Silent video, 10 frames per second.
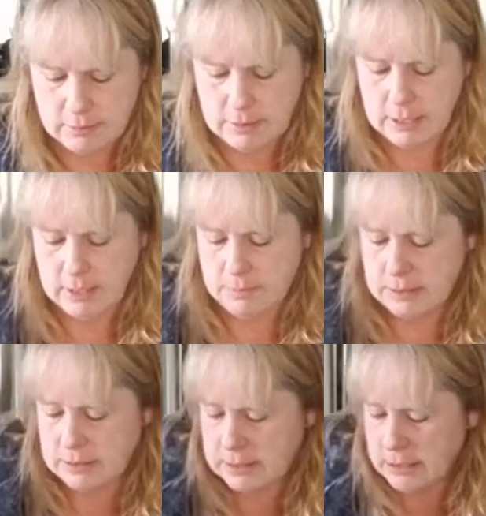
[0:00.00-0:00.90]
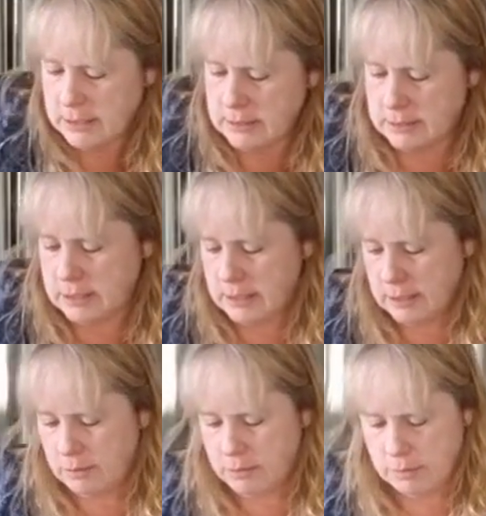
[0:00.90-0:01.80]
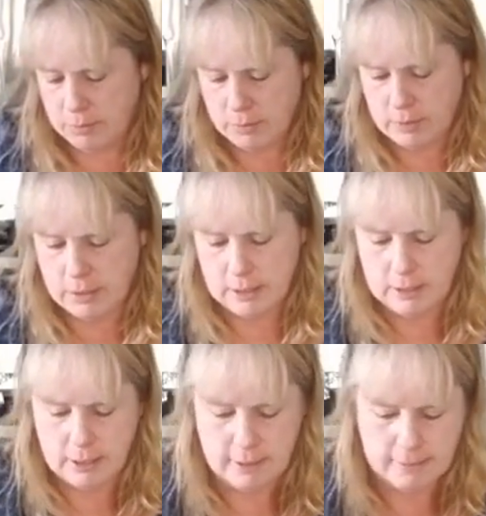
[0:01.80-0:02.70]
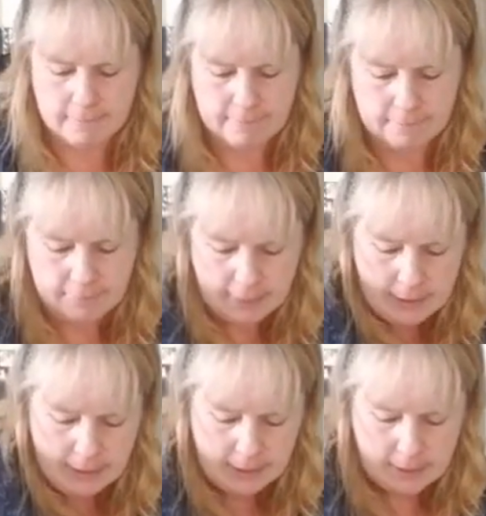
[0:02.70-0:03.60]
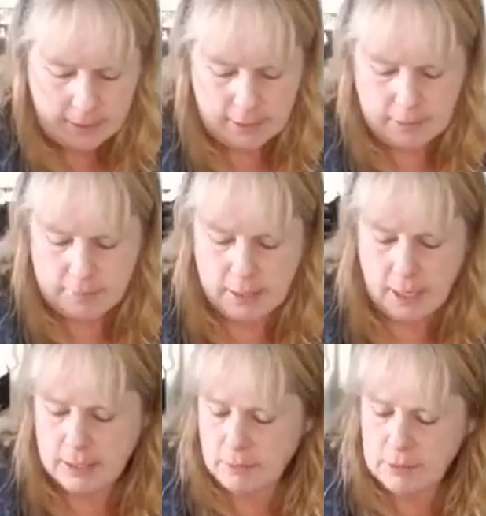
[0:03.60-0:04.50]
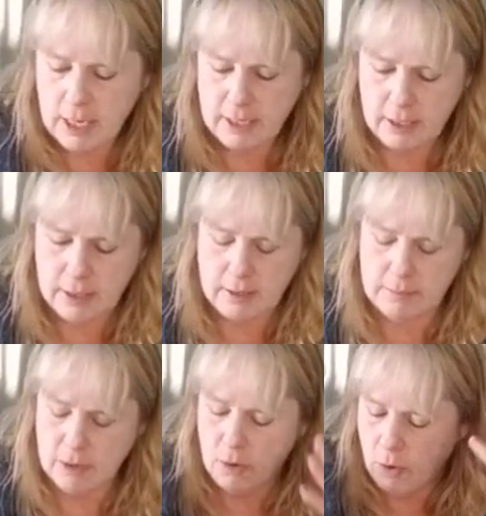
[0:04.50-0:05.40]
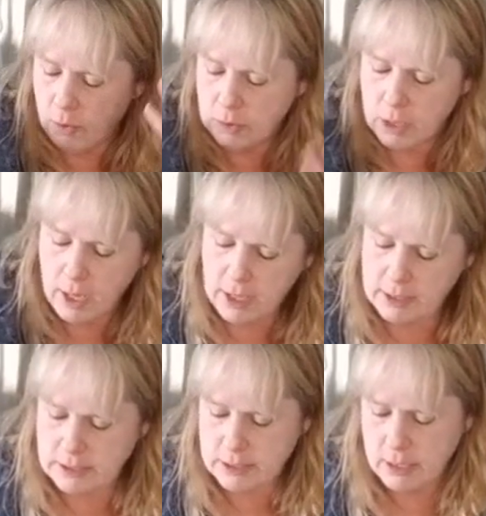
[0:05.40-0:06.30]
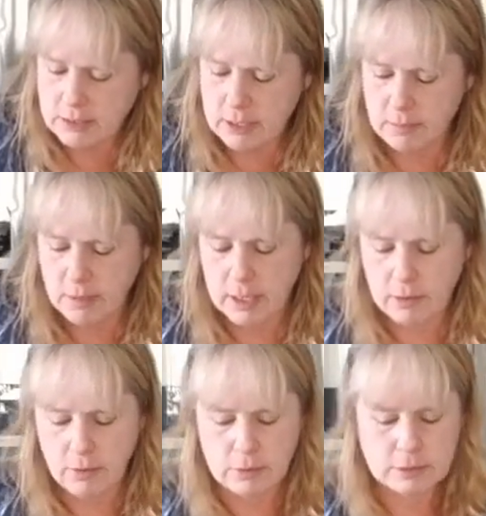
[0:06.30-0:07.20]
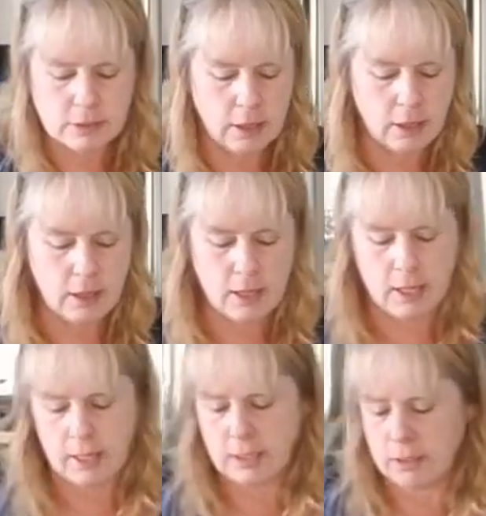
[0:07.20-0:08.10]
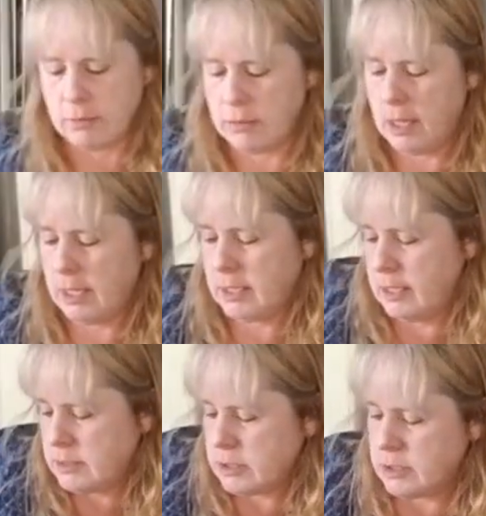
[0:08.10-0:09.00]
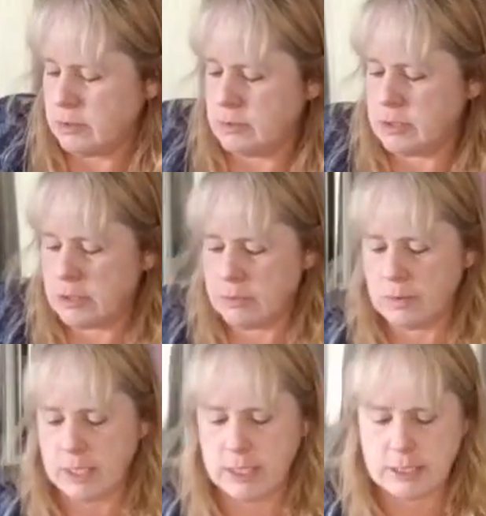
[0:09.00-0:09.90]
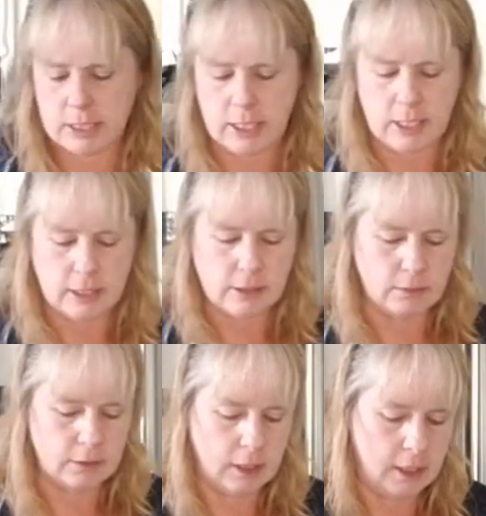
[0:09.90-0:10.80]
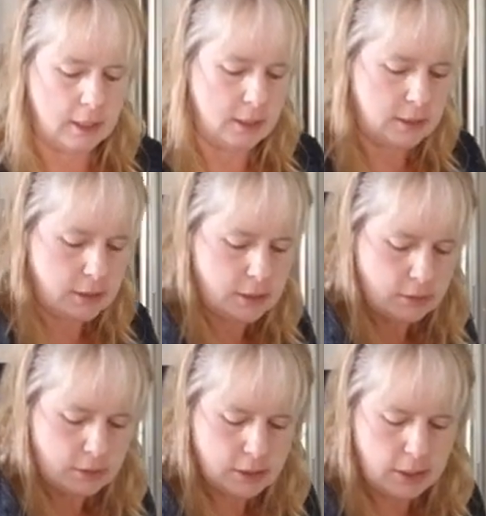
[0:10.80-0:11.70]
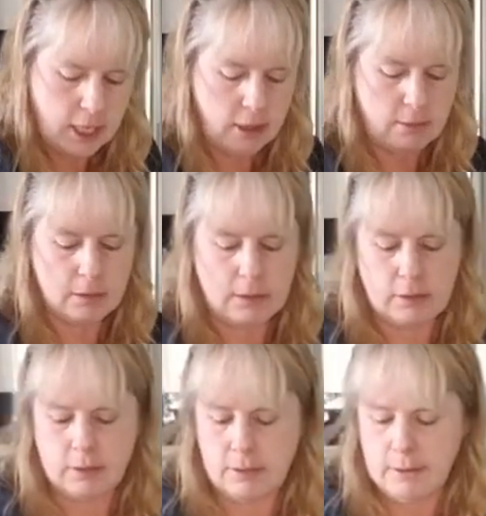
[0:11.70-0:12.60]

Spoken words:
it keeps it incorporated. But I don't like a whole lot of sauce on my coleslaw, and I don't like it too sweet, and I don't like it too sour.